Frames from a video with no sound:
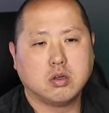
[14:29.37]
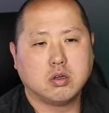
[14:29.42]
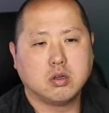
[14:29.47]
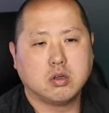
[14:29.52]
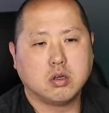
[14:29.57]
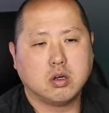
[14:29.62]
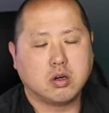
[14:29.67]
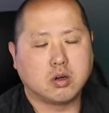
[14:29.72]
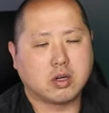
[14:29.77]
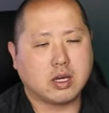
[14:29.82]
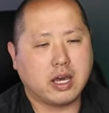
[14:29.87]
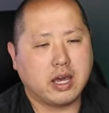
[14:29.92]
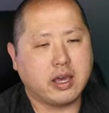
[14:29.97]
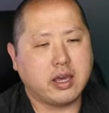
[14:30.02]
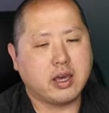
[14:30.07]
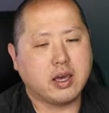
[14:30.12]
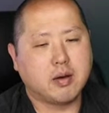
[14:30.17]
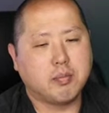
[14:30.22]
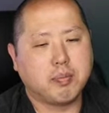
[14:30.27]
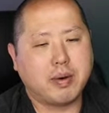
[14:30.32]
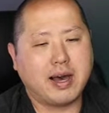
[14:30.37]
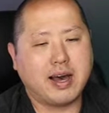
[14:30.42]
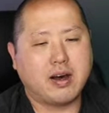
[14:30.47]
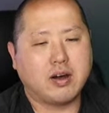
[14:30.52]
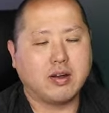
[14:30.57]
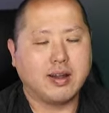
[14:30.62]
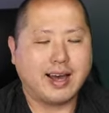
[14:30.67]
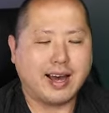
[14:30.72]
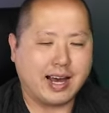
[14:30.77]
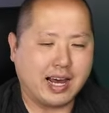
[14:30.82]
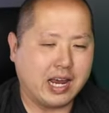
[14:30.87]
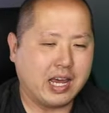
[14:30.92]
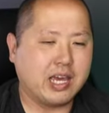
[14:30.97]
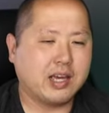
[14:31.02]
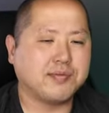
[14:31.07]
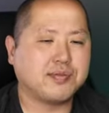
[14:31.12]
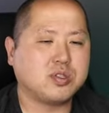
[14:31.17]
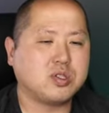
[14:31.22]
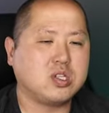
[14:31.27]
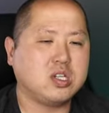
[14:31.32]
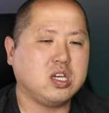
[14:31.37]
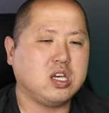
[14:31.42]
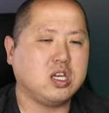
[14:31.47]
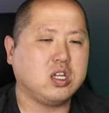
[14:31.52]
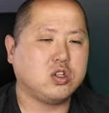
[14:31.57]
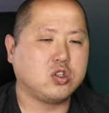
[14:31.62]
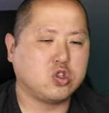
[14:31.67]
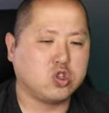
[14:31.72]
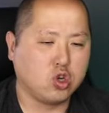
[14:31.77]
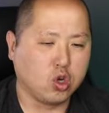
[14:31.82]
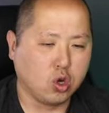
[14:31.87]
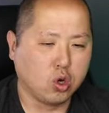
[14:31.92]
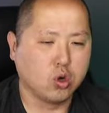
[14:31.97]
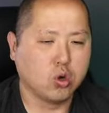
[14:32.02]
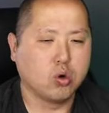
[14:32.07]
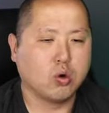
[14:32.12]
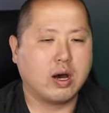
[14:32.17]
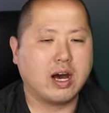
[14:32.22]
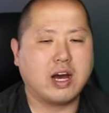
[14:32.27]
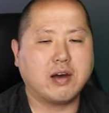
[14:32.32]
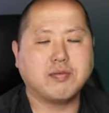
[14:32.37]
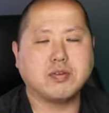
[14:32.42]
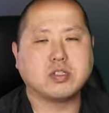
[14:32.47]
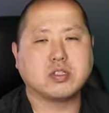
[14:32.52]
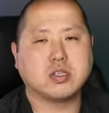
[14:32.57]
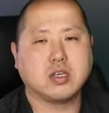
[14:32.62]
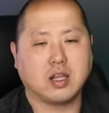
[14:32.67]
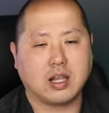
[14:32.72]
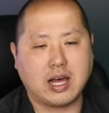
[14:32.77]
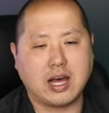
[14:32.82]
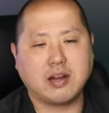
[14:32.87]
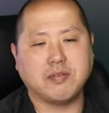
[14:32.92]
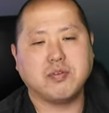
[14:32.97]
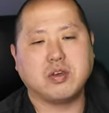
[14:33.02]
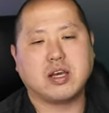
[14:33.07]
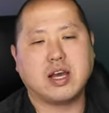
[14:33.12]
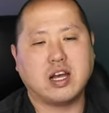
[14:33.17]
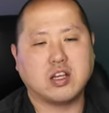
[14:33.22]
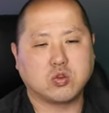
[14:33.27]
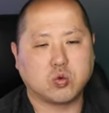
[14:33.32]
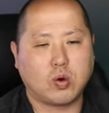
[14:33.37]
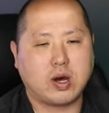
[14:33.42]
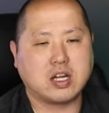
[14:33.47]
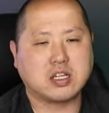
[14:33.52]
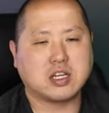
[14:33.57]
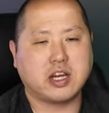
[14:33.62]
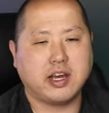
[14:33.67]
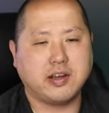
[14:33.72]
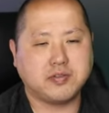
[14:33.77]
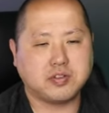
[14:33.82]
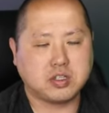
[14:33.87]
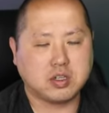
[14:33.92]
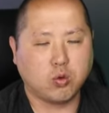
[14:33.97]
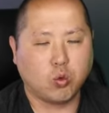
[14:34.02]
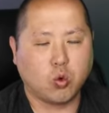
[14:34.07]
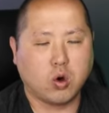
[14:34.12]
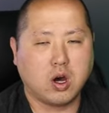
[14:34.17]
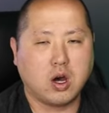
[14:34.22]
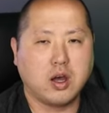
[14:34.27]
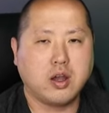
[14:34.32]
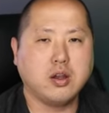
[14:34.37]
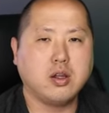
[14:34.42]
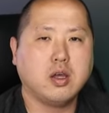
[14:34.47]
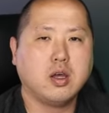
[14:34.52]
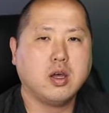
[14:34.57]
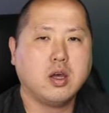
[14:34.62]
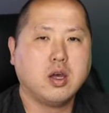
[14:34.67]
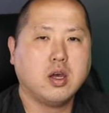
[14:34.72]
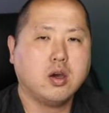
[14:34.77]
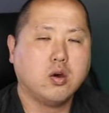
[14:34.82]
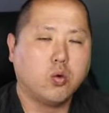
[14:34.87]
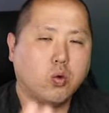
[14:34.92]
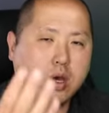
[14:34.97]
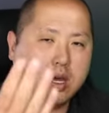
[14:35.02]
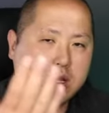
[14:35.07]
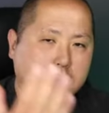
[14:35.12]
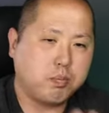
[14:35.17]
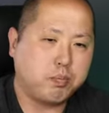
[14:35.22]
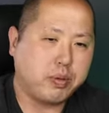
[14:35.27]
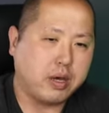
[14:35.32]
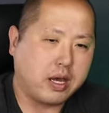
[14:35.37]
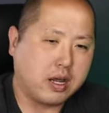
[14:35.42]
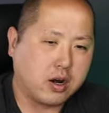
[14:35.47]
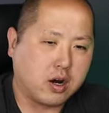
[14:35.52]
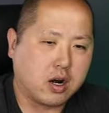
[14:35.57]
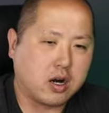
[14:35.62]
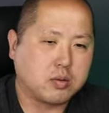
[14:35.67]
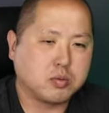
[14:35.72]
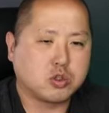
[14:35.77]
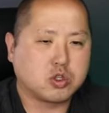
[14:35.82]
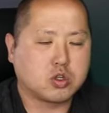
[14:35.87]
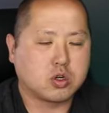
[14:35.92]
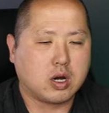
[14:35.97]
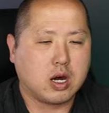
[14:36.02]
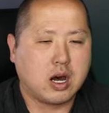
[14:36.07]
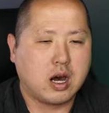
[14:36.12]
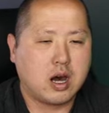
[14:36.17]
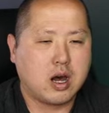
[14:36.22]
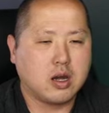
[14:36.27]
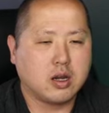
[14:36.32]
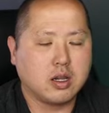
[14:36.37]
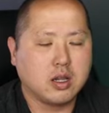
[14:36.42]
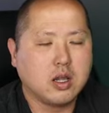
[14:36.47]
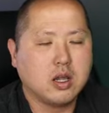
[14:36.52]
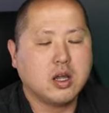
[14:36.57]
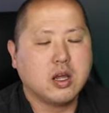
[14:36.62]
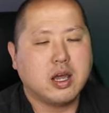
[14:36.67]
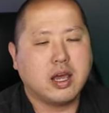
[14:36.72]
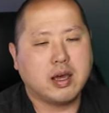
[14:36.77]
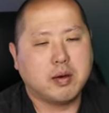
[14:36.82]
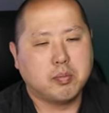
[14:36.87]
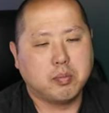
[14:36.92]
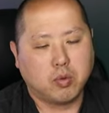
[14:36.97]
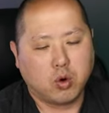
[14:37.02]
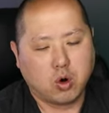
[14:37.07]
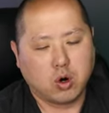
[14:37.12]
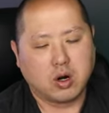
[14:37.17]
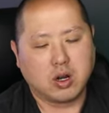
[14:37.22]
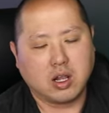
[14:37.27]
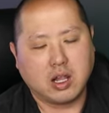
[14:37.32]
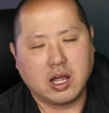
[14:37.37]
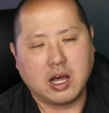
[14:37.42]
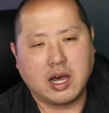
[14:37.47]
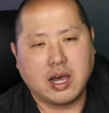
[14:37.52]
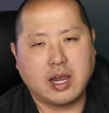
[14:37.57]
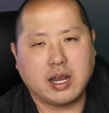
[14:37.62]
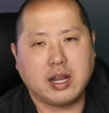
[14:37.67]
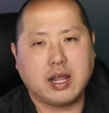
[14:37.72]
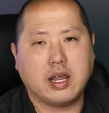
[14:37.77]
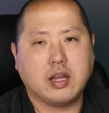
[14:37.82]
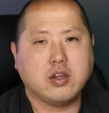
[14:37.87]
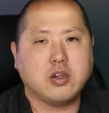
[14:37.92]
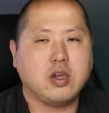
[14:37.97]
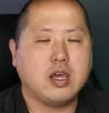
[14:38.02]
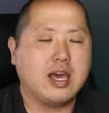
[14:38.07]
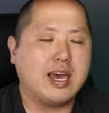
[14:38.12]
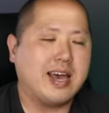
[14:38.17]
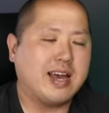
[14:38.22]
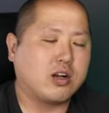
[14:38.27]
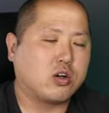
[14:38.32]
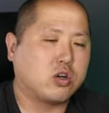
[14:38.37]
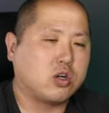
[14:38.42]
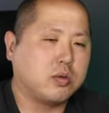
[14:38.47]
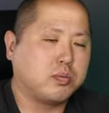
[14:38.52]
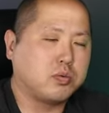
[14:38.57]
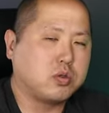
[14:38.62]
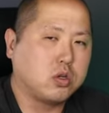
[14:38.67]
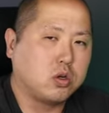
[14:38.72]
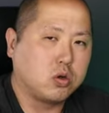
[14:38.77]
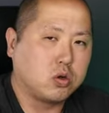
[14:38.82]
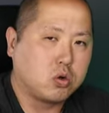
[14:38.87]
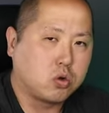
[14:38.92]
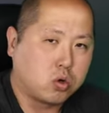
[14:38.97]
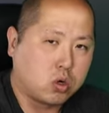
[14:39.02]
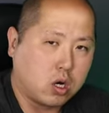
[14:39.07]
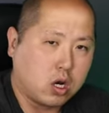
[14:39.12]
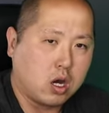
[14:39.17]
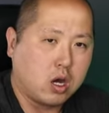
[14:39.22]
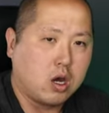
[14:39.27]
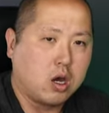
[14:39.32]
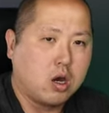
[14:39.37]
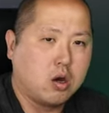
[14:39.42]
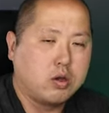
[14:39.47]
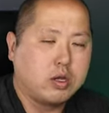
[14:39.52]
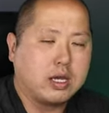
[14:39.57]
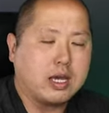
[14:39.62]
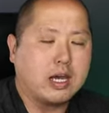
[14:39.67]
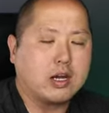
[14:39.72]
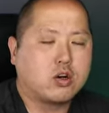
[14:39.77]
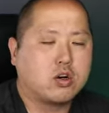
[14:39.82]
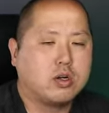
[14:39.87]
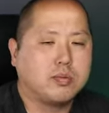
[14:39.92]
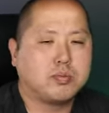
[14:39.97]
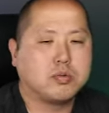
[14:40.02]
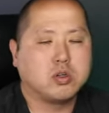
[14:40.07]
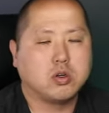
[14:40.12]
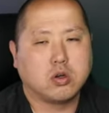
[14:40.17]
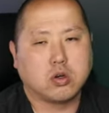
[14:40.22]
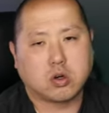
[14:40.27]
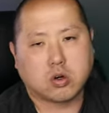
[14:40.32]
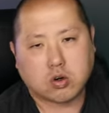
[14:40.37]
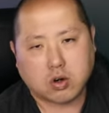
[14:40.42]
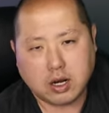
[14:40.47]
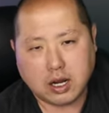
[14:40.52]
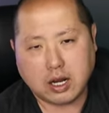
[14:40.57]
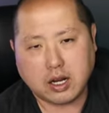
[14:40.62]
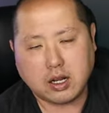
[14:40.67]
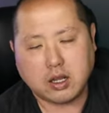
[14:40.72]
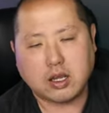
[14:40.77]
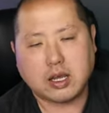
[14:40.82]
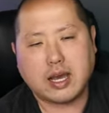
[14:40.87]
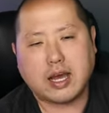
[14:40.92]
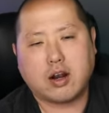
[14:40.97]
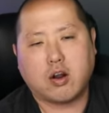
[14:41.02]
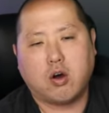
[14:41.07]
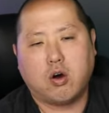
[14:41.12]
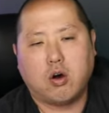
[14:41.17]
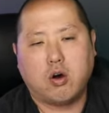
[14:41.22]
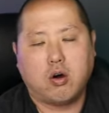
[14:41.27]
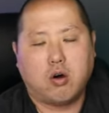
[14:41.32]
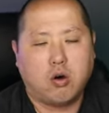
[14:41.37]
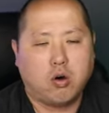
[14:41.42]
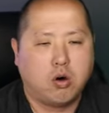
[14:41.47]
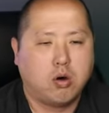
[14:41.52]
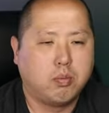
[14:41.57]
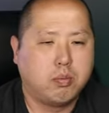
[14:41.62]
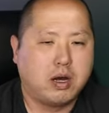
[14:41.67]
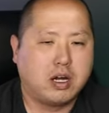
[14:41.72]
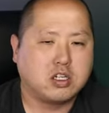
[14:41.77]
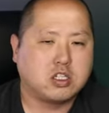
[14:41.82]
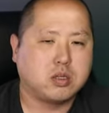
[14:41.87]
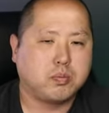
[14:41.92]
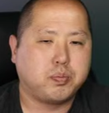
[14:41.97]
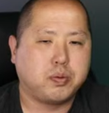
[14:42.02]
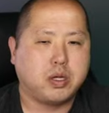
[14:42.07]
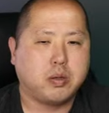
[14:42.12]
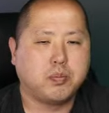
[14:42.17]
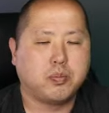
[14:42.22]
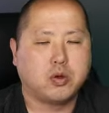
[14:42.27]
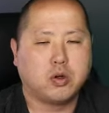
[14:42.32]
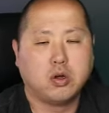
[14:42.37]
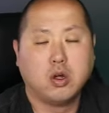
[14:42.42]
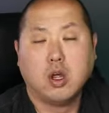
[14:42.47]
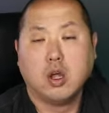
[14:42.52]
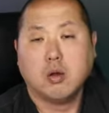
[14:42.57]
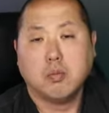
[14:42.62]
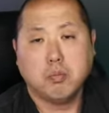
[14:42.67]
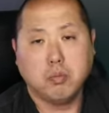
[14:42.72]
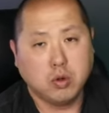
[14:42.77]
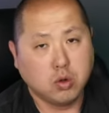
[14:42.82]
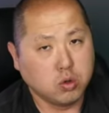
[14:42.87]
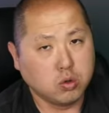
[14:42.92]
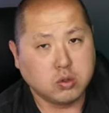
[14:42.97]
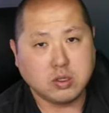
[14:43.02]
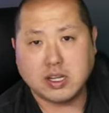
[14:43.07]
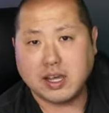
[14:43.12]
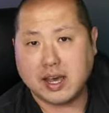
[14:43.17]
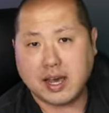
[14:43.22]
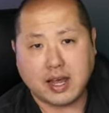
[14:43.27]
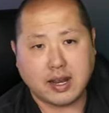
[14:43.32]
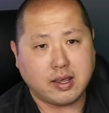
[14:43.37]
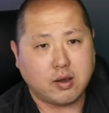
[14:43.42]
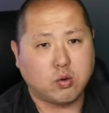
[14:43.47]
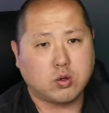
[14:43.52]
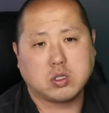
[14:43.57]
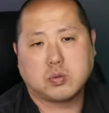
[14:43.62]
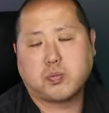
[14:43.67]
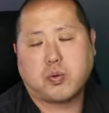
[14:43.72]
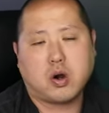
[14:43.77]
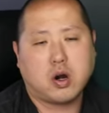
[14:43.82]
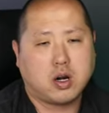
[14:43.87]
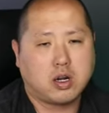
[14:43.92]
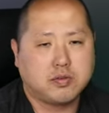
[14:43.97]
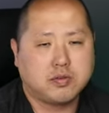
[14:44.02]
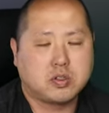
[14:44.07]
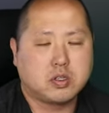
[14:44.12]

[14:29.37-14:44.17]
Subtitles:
okay, about IFC 2. Obviously, a lot of you guys watch IFC 1 with Ben Armstrong and More Light, and you had Crypto Crow, you got Crypto Grady, you got a whole bunch of people. Moon Daddy was part of